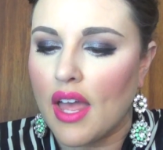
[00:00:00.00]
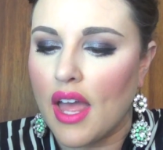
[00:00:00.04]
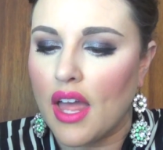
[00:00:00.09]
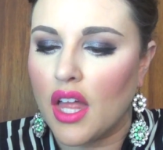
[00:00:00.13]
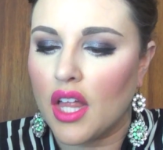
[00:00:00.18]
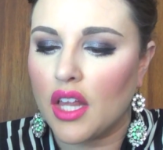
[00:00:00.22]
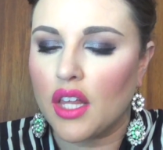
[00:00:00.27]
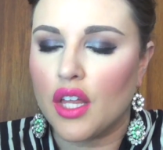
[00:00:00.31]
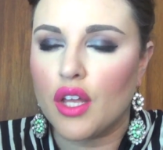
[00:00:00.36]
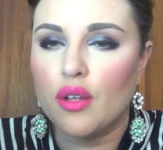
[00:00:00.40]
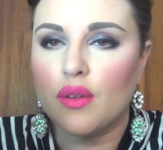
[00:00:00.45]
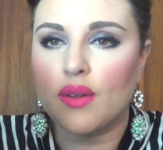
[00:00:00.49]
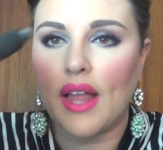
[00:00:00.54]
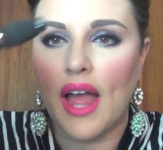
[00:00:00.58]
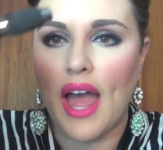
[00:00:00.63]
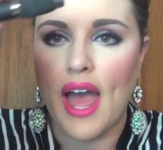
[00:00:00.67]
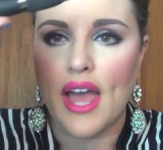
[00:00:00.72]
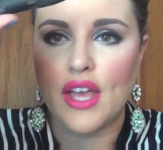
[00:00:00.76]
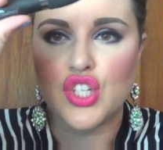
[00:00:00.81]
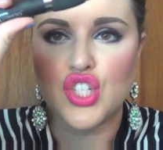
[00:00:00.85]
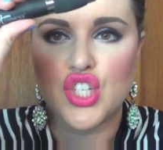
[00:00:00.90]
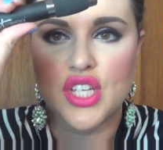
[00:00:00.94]
Hello
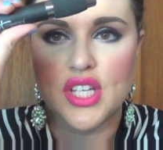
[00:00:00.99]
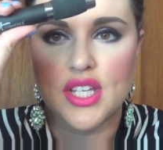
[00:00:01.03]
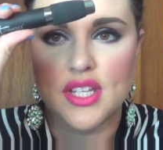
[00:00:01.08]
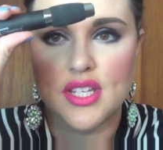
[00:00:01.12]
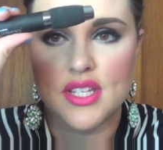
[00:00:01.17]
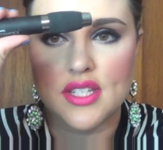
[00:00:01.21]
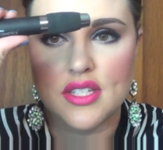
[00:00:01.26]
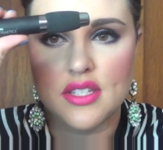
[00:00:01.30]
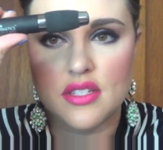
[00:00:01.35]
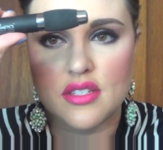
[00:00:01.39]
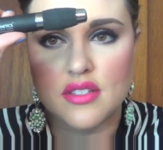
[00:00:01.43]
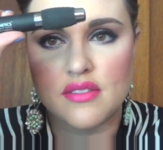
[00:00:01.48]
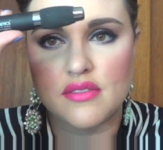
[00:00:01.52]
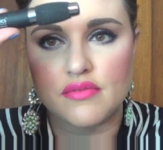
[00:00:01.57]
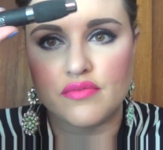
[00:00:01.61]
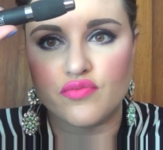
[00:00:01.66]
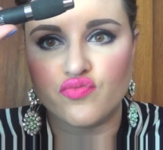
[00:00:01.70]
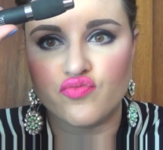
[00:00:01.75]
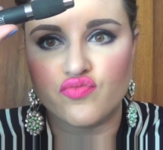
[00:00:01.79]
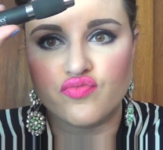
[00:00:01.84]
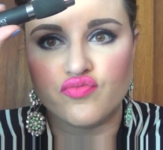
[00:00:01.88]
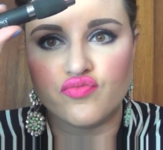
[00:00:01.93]
Lashes.
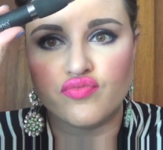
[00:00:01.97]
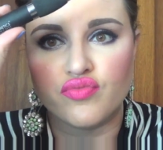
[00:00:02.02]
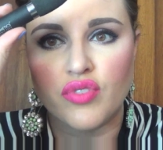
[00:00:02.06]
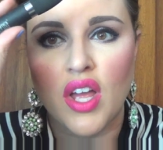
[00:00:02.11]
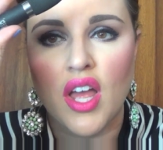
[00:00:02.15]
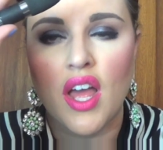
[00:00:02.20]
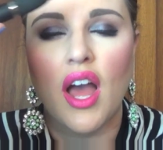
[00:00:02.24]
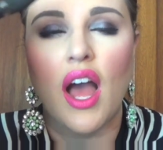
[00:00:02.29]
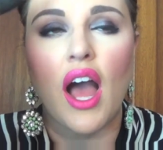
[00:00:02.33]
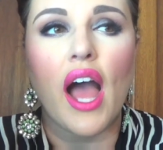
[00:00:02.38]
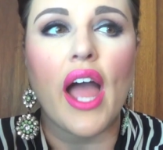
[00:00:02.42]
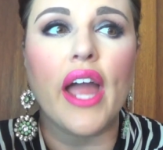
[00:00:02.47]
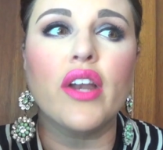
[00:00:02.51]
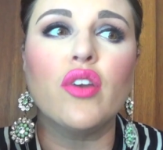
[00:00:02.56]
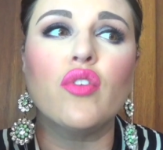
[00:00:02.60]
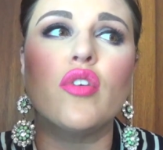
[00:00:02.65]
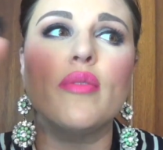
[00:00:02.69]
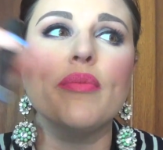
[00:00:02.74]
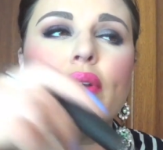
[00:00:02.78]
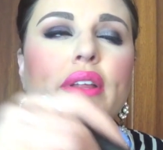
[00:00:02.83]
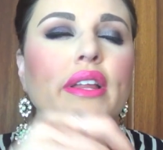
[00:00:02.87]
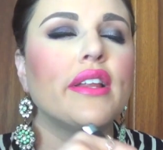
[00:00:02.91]
I
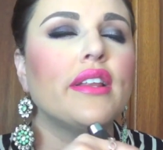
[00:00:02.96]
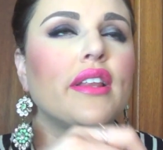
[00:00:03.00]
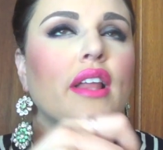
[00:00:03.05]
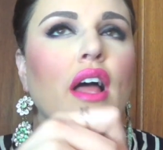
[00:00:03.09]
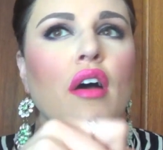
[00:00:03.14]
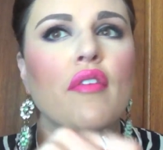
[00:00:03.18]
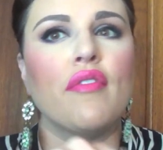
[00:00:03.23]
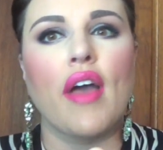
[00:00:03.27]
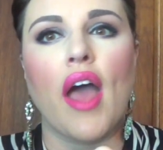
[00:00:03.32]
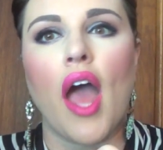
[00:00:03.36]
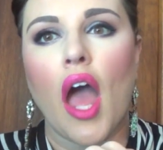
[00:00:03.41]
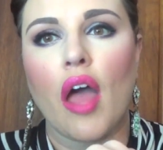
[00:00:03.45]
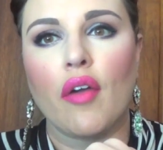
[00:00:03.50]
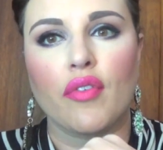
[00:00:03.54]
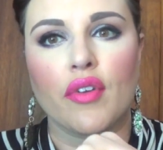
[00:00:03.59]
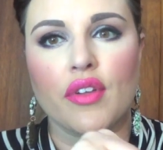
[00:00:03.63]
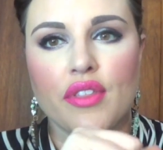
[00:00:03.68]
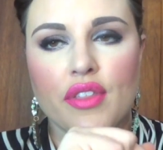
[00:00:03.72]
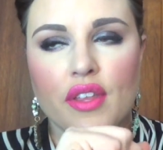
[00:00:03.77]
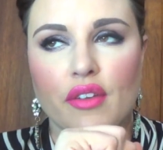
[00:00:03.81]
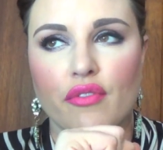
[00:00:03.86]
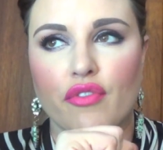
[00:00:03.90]
normally love
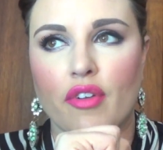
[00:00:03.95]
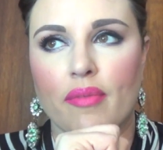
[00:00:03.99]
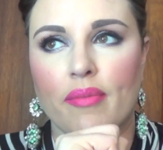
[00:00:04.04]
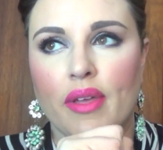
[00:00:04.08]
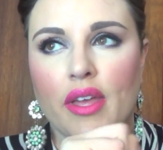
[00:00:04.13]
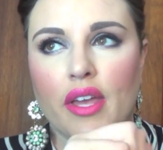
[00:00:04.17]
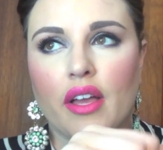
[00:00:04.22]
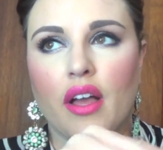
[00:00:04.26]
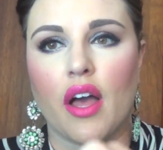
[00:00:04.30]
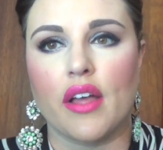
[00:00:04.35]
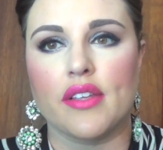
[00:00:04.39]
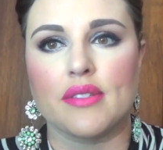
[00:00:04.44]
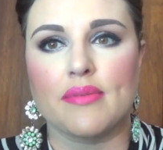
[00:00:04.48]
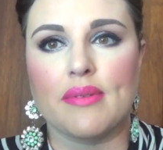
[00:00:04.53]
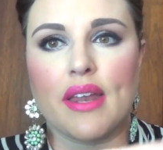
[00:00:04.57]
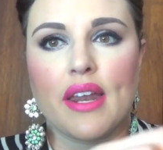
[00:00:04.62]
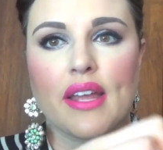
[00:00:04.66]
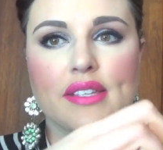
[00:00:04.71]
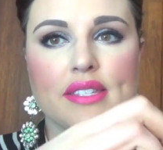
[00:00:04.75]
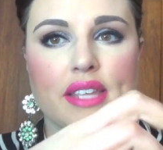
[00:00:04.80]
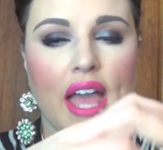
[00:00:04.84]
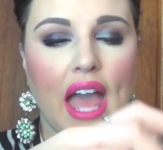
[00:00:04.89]
everything from It
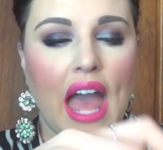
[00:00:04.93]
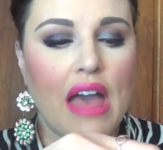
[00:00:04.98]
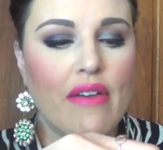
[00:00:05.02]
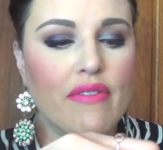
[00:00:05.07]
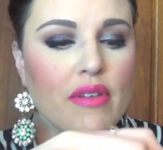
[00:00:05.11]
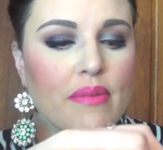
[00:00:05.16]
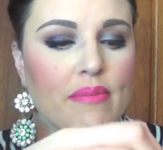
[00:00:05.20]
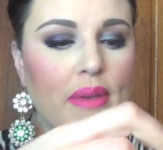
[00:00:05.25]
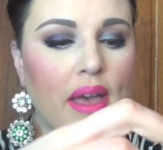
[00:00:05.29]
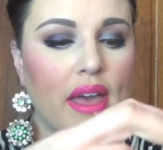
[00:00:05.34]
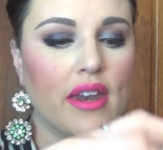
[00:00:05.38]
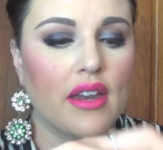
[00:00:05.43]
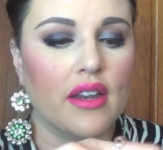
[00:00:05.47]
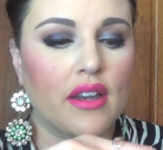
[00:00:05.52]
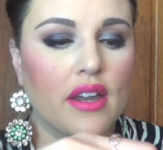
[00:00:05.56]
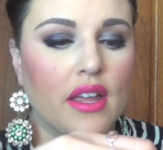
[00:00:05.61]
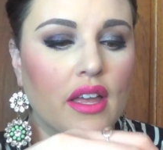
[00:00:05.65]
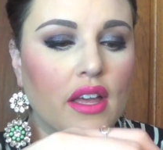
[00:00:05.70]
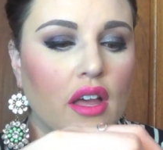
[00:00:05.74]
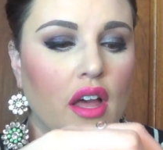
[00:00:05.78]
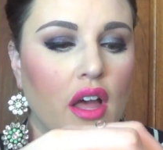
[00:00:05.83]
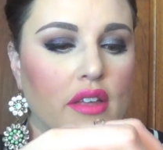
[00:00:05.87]
Cosmetics. I haven't met an
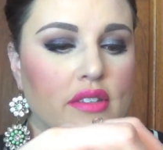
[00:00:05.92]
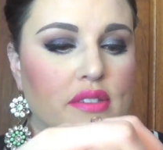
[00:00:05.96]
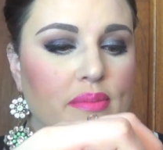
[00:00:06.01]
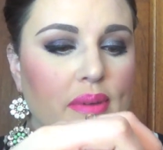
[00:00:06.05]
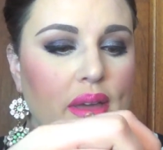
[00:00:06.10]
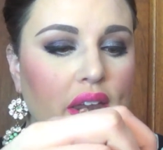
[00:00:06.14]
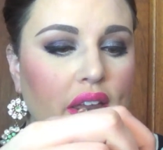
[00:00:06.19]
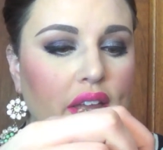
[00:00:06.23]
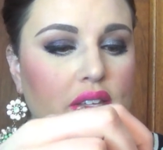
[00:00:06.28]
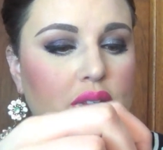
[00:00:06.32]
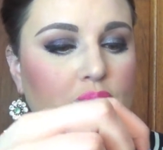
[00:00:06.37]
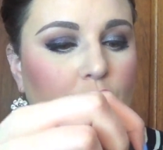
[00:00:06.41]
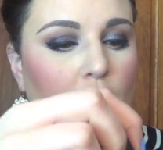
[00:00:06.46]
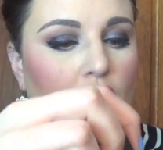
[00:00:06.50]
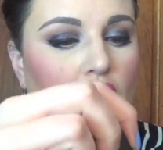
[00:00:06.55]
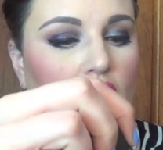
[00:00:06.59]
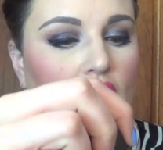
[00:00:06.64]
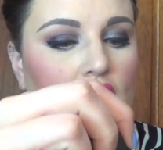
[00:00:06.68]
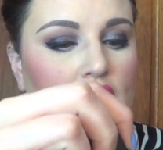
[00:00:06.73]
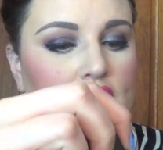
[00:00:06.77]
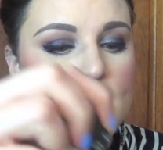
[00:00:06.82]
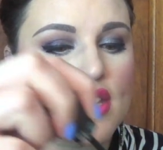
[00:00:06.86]
It Cosmetics
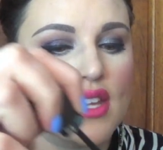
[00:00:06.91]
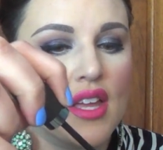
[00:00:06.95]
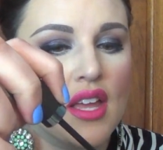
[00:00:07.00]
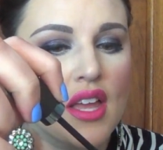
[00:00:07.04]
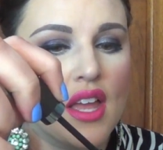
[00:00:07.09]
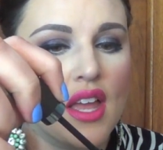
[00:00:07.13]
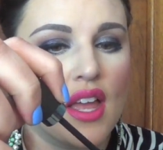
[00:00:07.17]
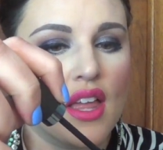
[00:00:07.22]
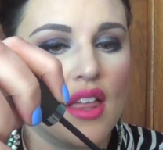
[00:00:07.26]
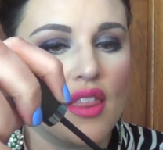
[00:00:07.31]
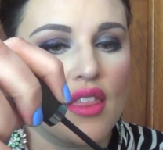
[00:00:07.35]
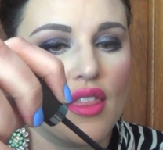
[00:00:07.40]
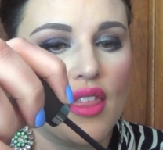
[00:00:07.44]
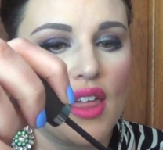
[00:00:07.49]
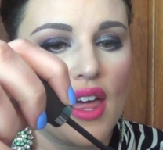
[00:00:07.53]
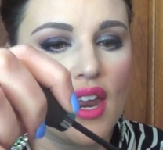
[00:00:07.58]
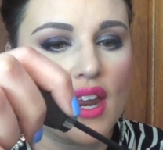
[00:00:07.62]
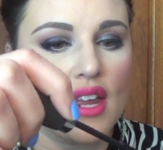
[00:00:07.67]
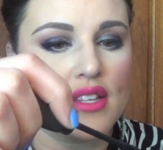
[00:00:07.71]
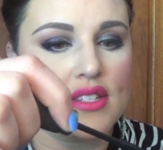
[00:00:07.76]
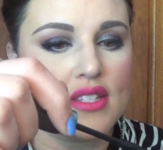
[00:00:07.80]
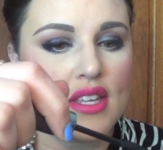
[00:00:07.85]
product
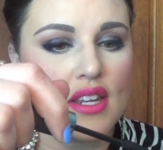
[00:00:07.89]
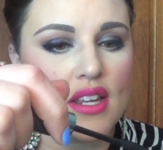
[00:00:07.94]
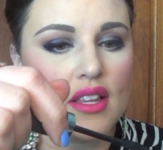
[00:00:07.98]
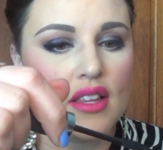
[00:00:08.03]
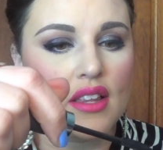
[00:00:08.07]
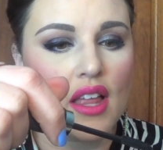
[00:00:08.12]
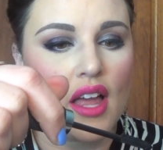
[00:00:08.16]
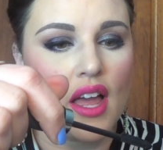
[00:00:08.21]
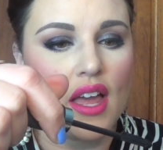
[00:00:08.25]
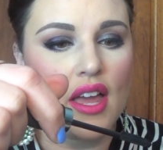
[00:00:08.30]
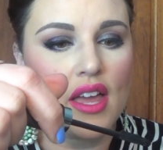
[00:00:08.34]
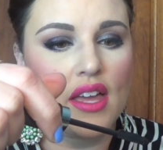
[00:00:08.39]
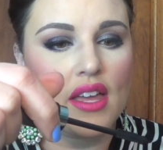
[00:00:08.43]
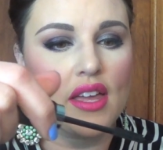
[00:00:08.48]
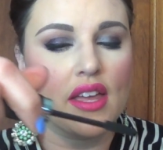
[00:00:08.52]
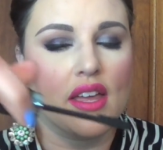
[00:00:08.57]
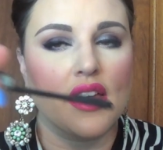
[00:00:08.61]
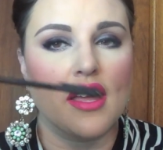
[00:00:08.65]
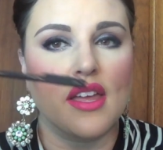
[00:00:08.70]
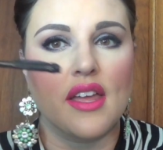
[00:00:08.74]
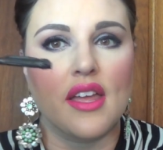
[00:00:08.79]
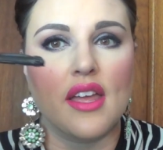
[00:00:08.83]
that I didn't
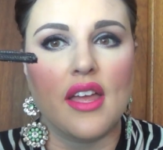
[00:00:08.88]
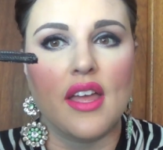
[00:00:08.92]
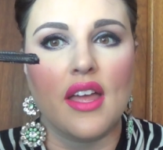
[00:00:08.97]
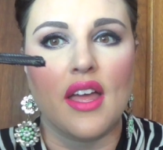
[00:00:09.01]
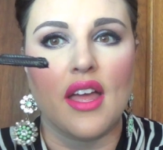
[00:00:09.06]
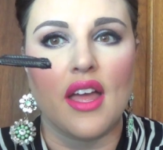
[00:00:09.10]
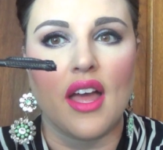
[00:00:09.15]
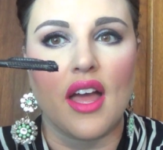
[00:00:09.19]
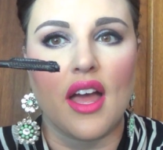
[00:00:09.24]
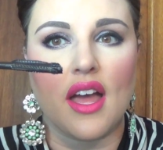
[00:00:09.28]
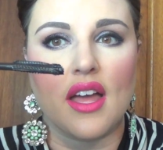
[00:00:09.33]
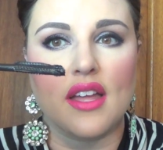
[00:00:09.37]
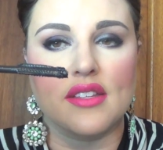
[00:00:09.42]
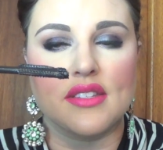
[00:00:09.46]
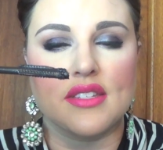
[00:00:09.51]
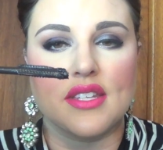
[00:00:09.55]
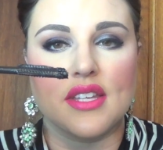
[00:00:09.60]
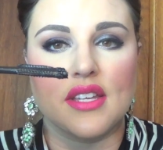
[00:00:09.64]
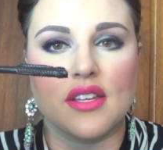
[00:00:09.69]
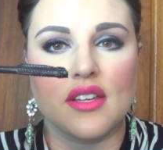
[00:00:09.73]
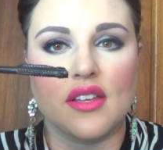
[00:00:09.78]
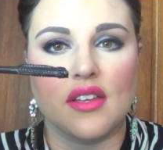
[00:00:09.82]
like
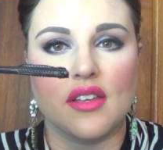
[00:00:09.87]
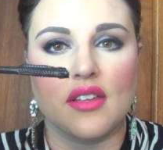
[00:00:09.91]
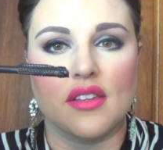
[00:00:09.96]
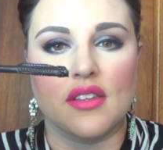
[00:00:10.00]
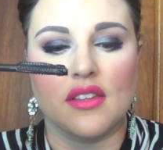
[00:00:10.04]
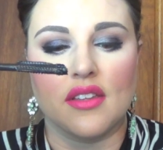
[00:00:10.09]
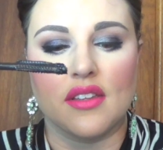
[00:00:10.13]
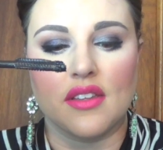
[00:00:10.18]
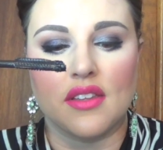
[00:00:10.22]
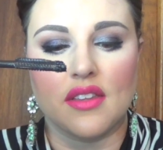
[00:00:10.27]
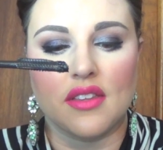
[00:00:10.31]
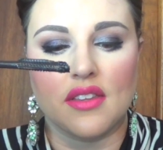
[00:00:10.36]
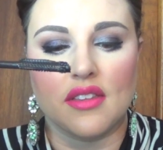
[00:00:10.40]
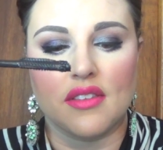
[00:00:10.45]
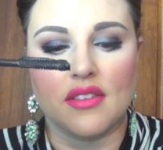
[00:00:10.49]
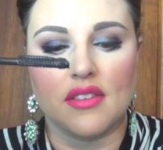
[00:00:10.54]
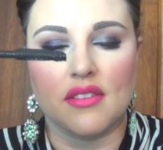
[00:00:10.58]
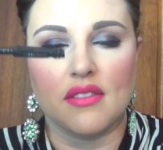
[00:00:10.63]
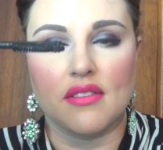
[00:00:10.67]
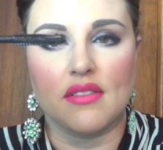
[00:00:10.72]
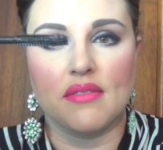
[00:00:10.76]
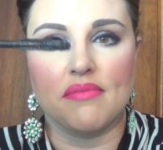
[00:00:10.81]
until
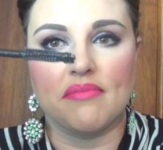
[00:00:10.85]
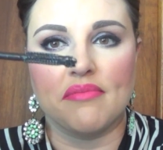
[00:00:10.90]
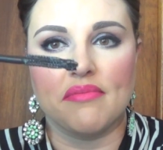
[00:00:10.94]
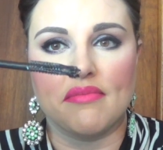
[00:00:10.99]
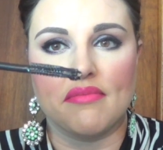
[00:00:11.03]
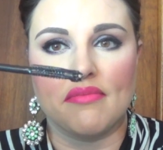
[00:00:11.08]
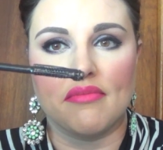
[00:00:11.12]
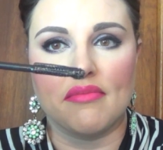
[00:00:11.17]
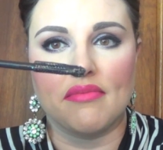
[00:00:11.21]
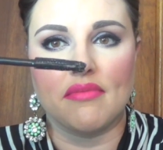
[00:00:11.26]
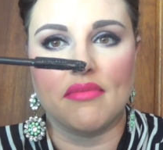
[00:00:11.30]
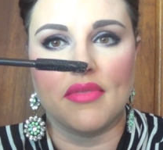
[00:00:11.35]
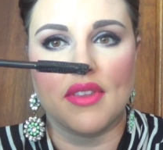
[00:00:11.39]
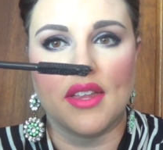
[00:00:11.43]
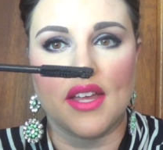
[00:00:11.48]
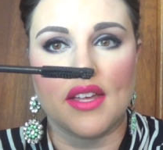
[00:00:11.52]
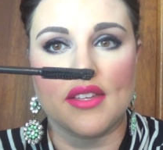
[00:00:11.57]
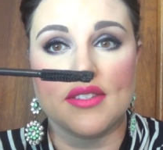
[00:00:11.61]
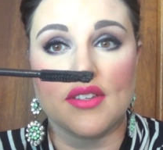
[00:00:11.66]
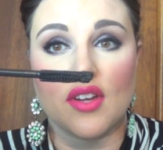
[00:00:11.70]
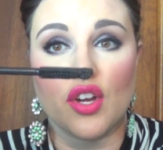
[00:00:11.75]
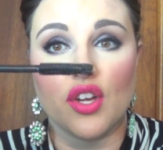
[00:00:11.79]
this.